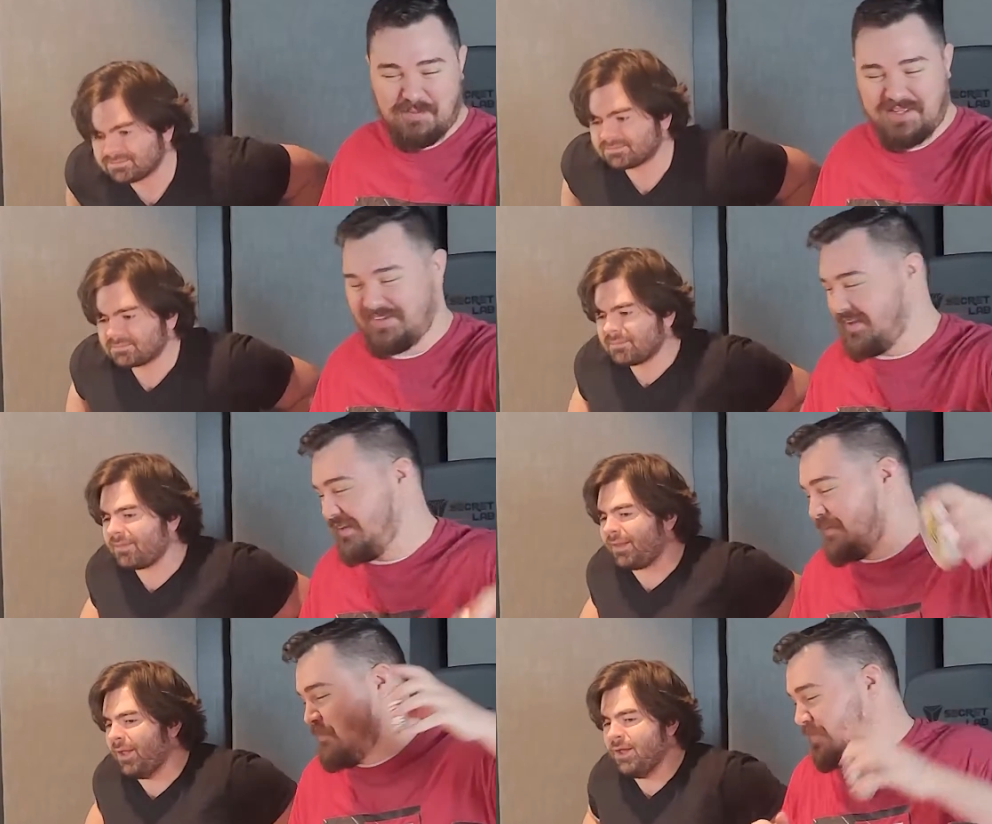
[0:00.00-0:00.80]
Speaker 1: contained.
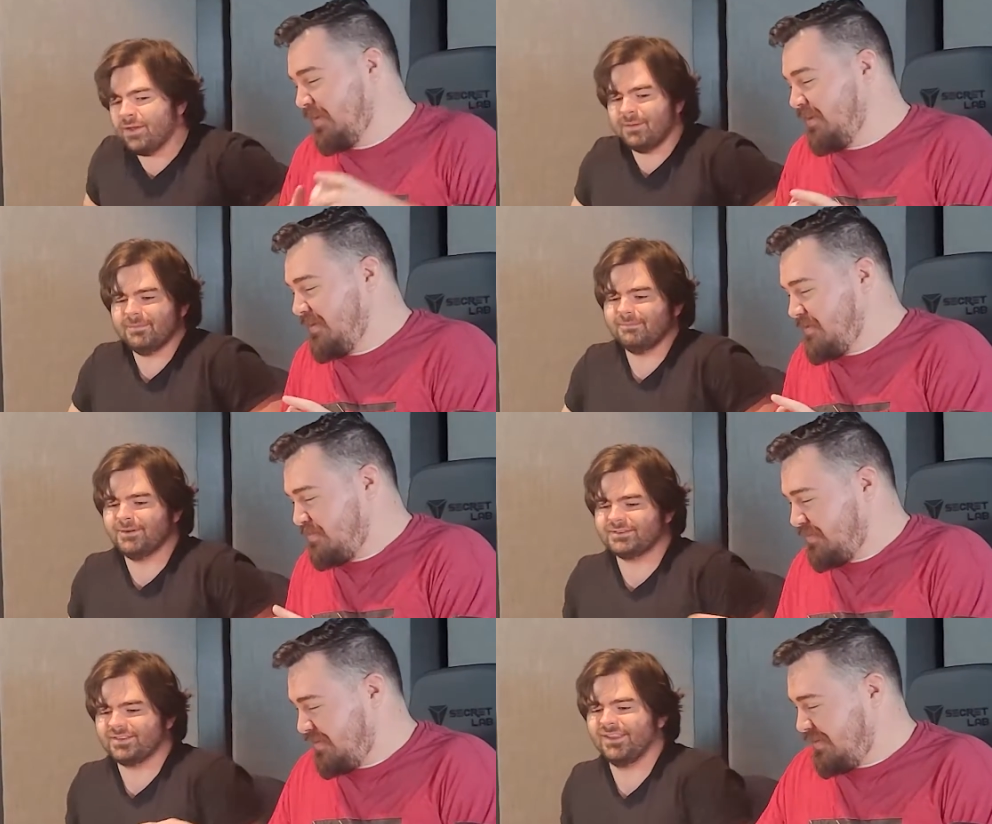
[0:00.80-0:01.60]

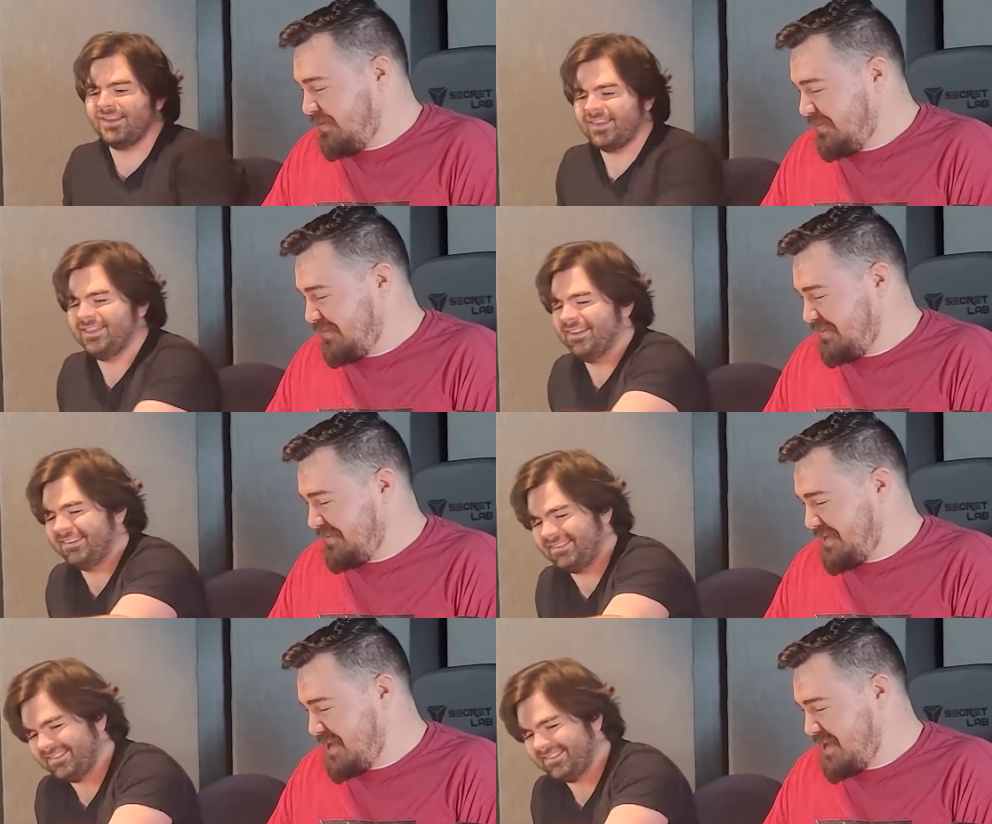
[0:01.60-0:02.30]
Much like this.